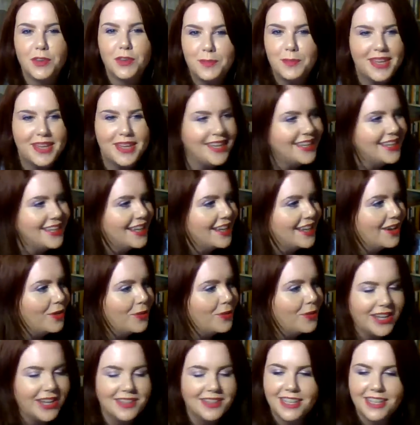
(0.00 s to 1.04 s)
For me,
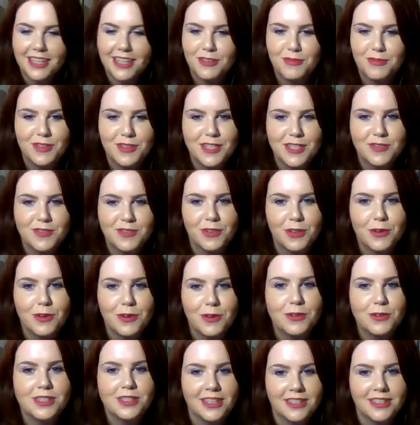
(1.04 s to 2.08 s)
when I think of Feast for
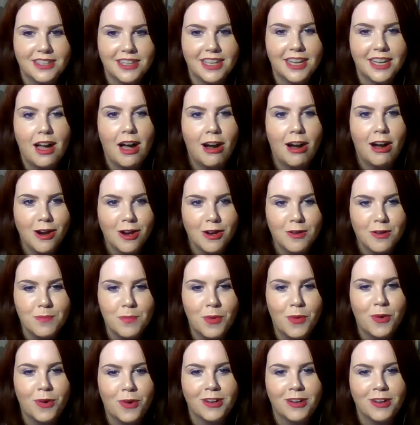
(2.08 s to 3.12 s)
Crows, I think
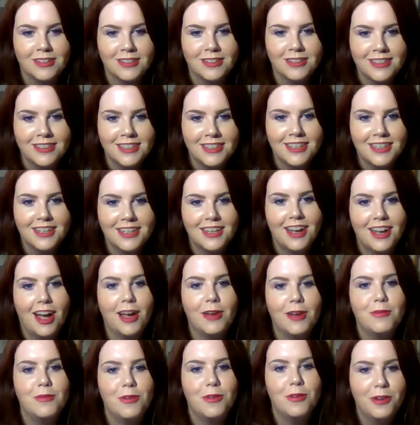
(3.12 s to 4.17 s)
Ironborn.
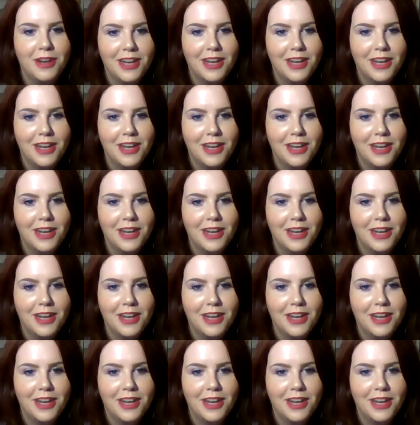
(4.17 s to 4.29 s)
I'm